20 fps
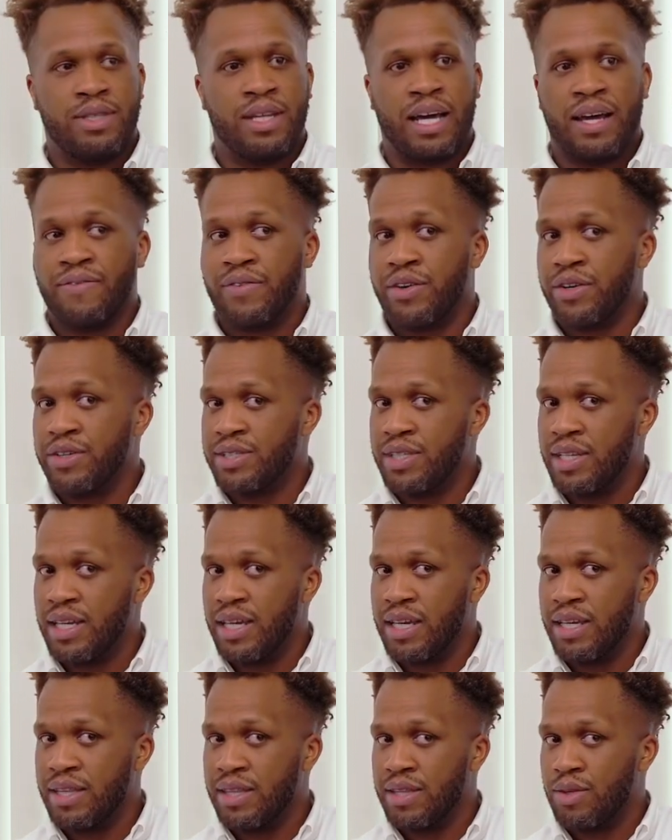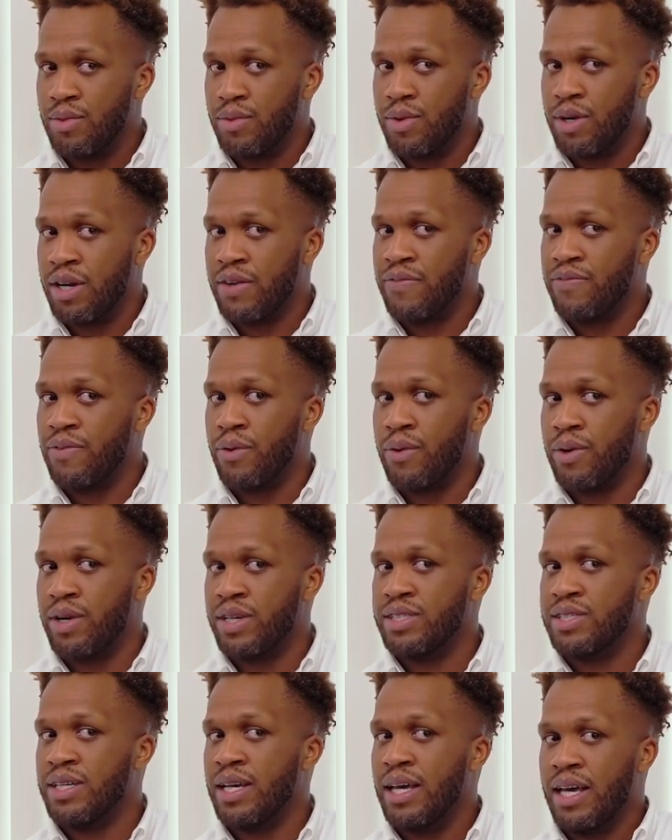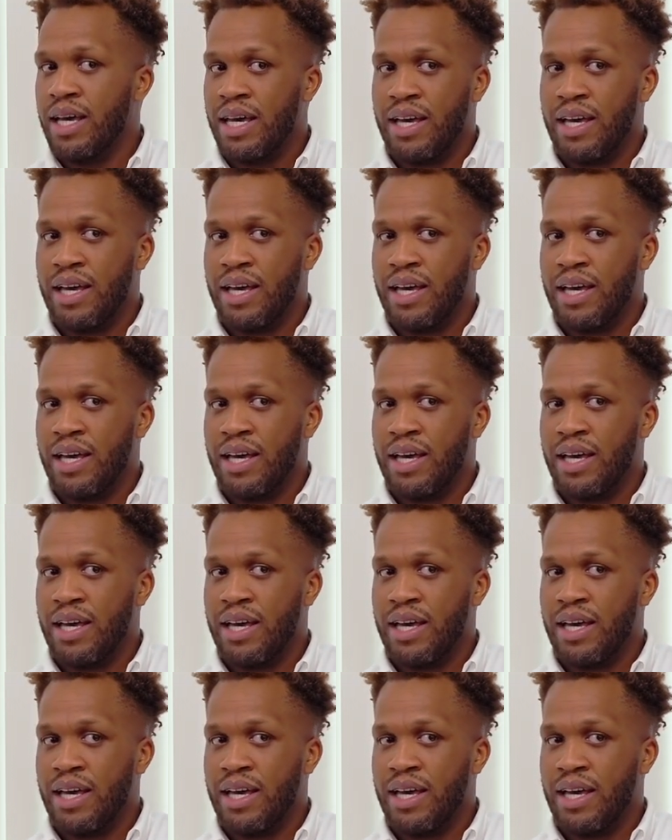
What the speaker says: diversity in the workforce.